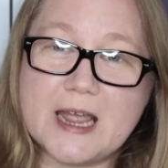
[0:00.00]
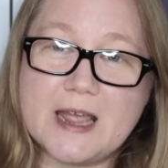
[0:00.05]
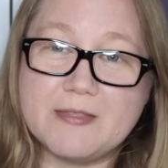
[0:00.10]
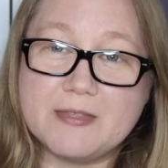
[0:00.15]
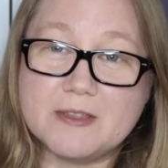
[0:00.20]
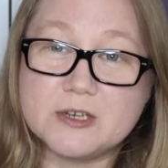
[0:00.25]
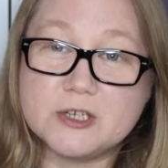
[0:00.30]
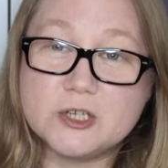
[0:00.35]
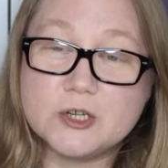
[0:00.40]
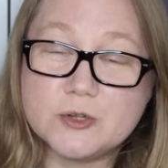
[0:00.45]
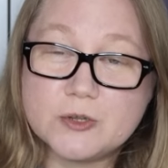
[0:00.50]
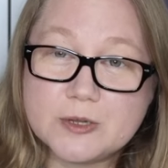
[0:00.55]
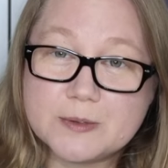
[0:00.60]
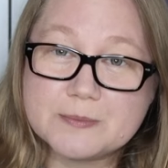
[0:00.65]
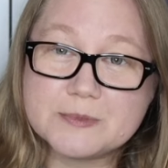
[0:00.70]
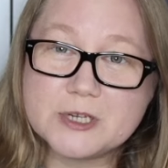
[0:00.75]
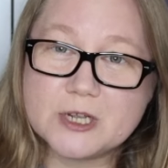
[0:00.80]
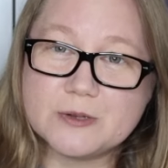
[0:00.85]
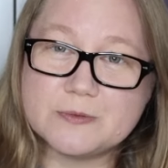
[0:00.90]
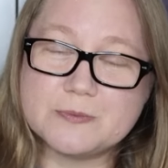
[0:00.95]
and the
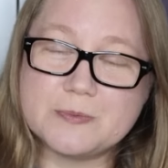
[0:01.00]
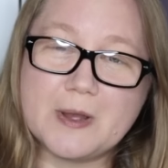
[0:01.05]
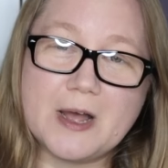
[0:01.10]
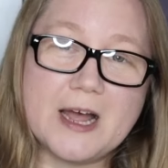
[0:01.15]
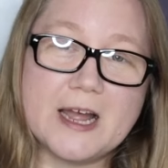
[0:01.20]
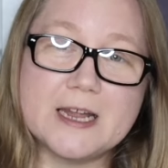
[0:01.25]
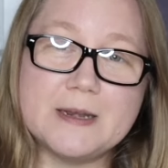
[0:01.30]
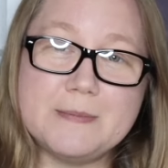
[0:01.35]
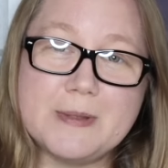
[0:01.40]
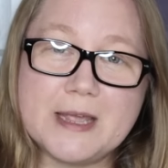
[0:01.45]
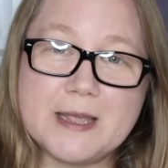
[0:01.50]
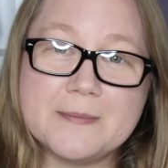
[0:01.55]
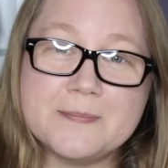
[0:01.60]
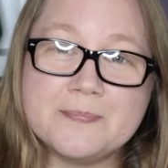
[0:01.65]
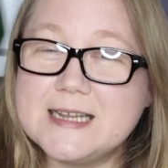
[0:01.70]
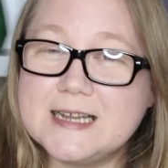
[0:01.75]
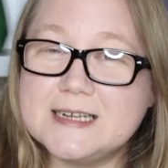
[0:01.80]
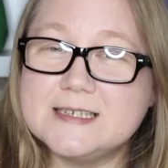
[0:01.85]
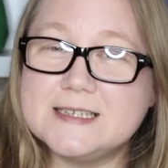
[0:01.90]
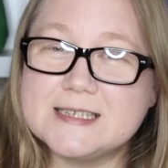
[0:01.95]
tulip tote behind me
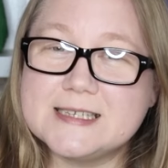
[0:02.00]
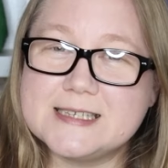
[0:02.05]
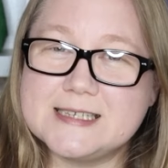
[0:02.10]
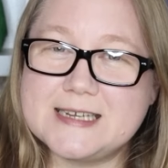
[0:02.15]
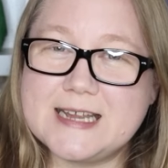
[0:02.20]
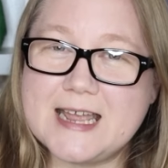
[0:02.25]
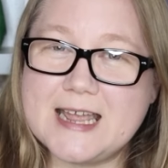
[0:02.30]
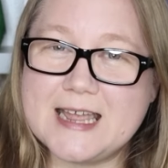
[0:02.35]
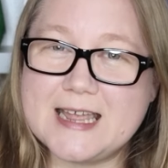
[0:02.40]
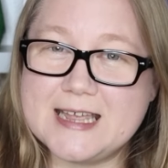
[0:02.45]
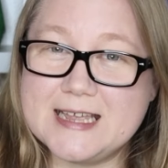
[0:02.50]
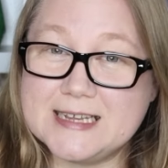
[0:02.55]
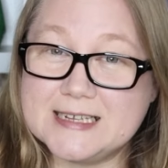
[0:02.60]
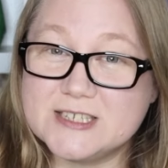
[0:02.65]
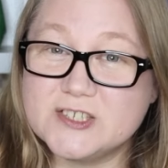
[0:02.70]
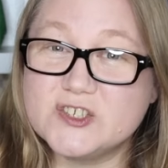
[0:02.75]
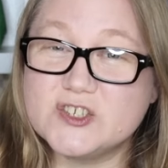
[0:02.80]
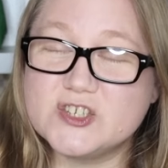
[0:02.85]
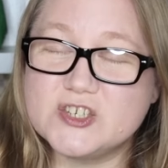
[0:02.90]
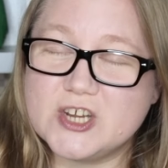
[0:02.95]
tend to stay
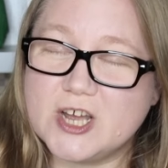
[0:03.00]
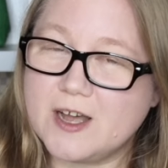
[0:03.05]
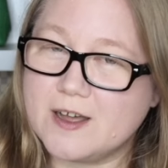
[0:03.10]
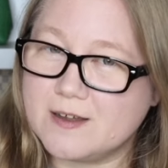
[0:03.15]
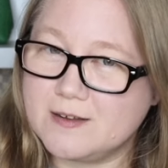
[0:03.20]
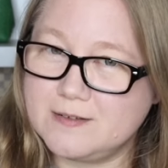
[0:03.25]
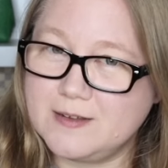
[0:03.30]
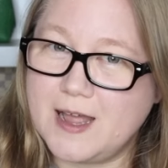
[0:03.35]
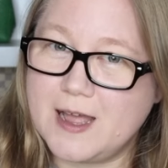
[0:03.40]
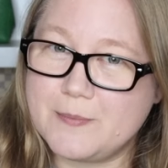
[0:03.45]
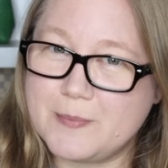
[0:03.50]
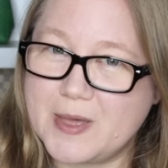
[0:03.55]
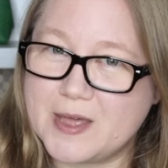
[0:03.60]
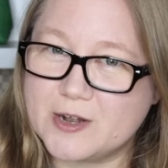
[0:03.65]
in stock a lot